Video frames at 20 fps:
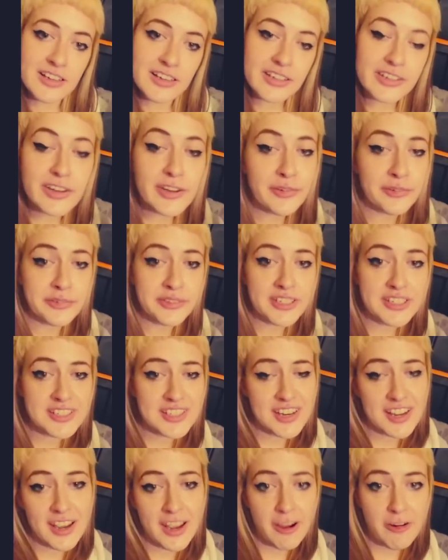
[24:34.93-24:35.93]
No, that's
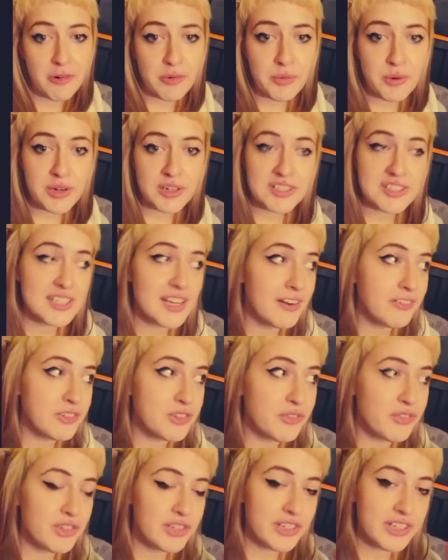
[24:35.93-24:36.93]
not how it works. And I was
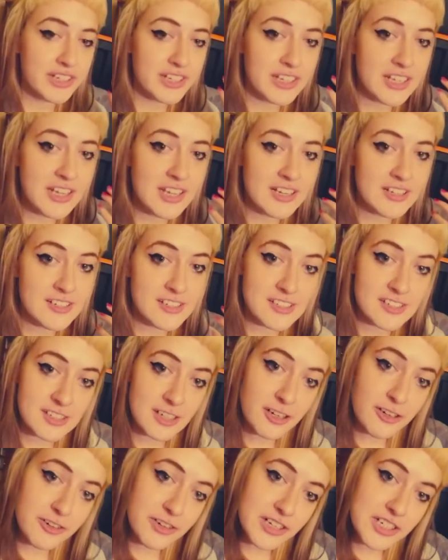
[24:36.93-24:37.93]
feeling
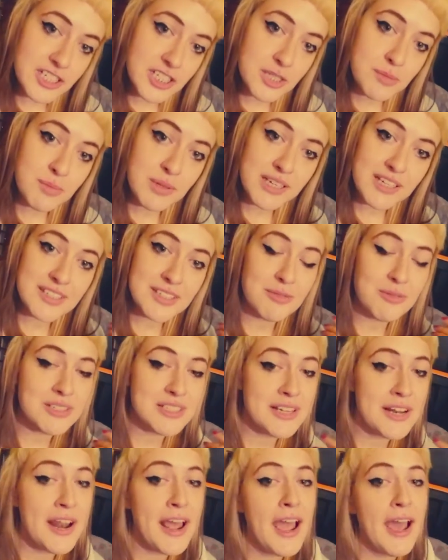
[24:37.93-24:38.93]
discouraged because it
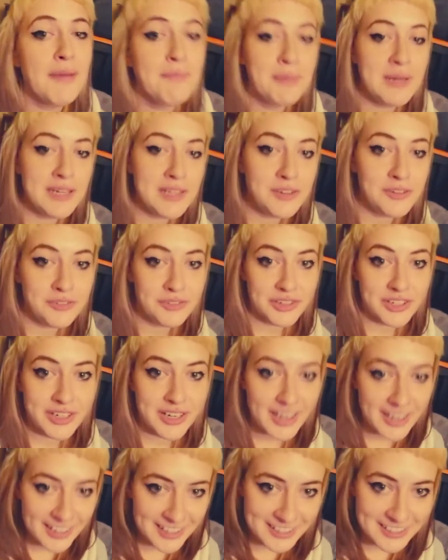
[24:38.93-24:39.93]
wasn't happening
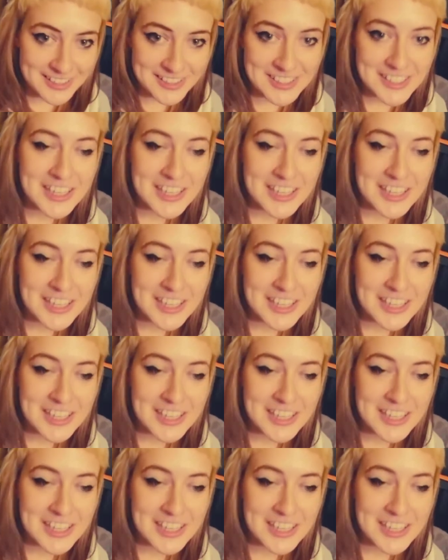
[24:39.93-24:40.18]
overnight.